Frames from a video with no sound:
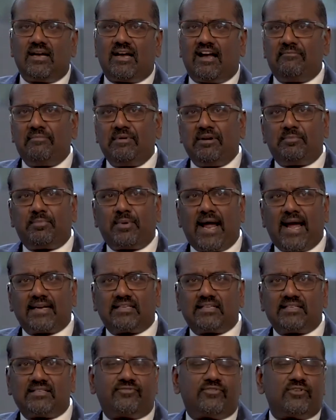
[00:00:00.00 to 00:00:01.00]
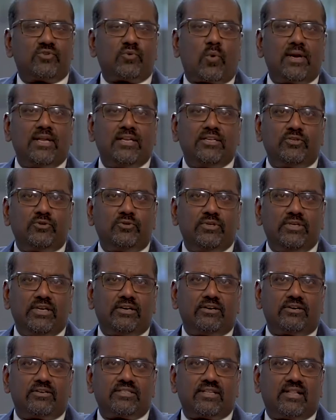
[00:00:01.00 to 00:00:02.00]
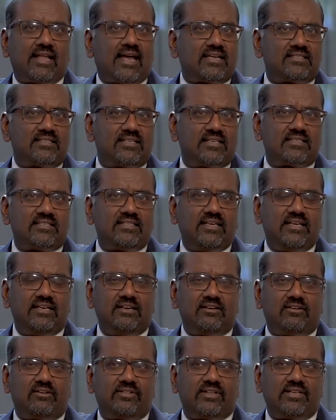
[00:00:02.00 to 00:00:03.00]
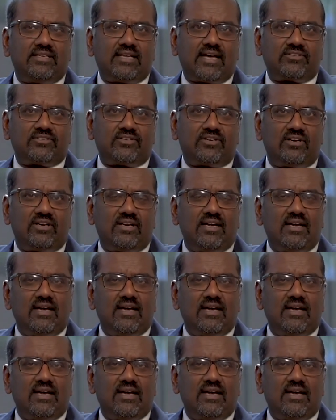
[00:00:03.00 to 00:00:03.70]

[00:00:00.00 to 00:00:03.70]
I've been in practice for 22 years, the last 16 here in the desert.